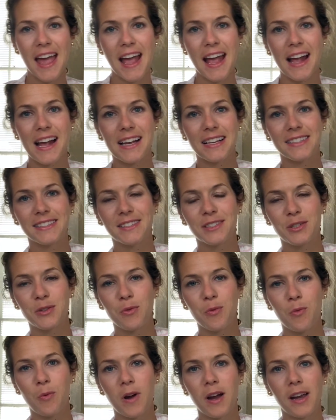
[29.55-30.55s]
as
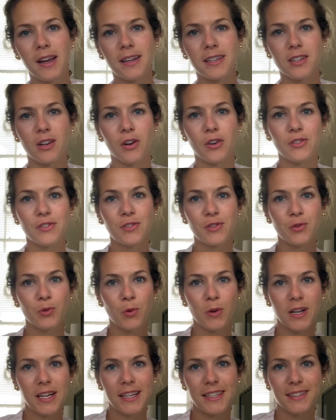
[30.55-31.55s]
to what our
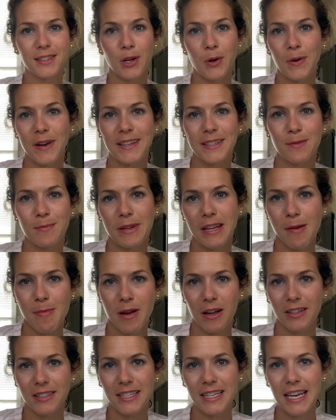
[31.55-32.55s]
story is going to be
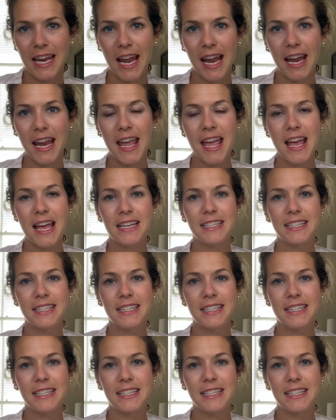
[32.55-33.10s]
about today.